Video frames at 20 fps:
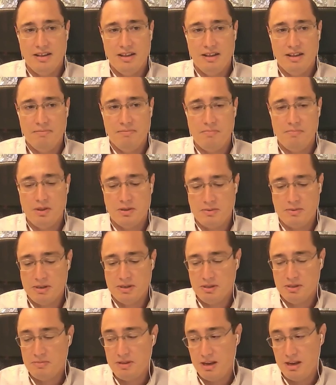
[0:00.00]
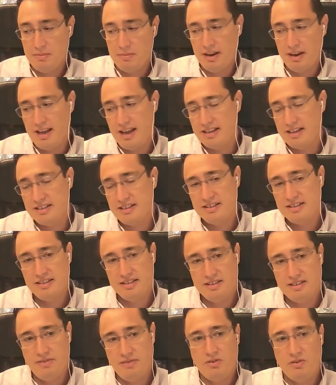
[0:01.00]
especially being able to access this
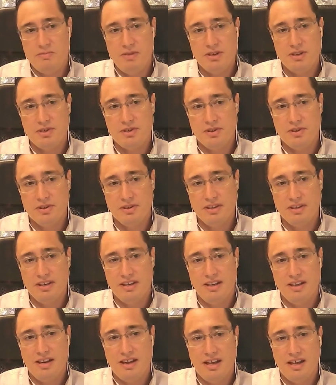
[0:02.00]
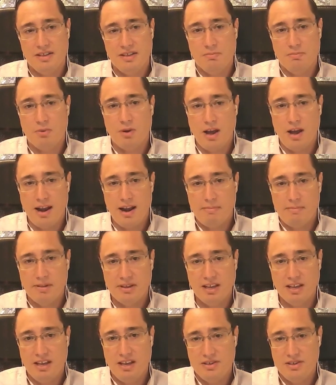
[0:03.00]
information early, it has broad
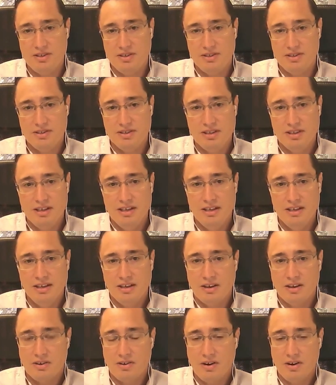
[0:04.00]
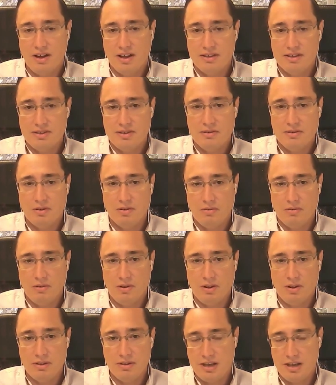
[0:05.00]
applications across
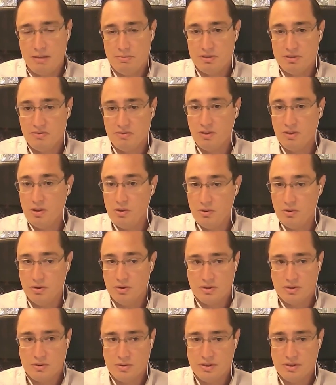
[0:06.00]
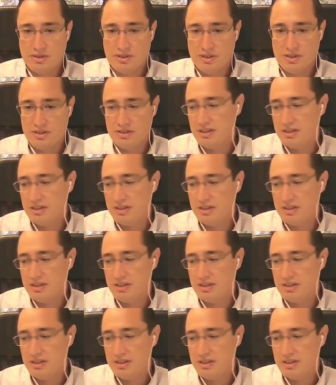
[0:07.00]
all types of clonal sources and